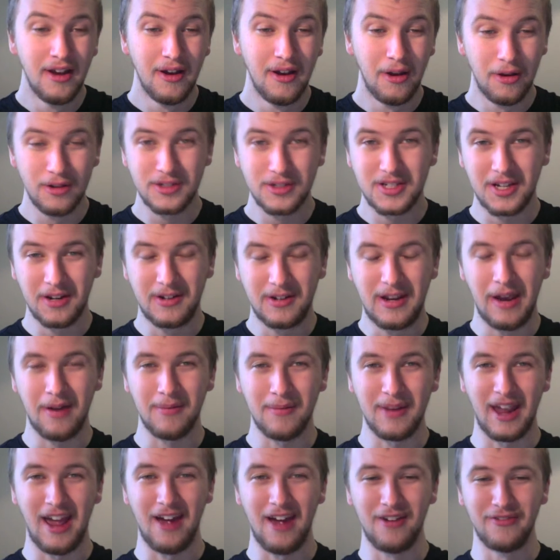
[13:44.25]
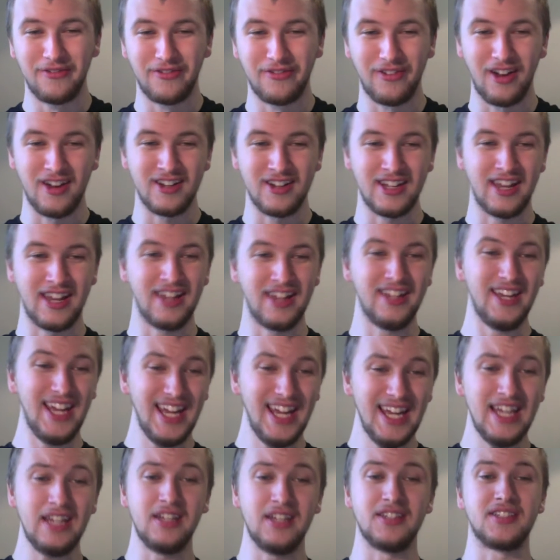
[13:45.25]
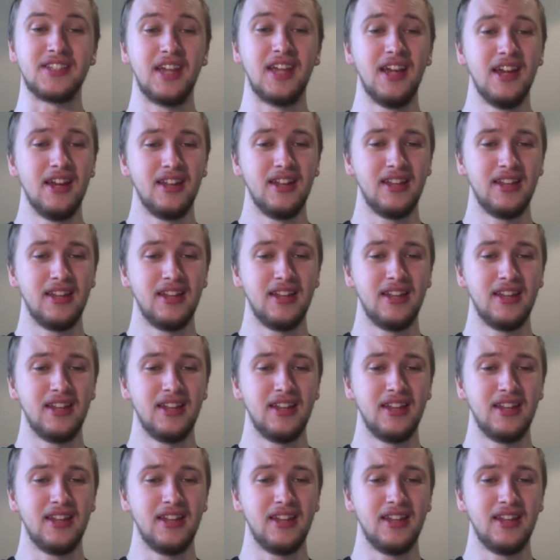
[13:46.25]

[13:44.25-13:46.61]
Also coming out Friday is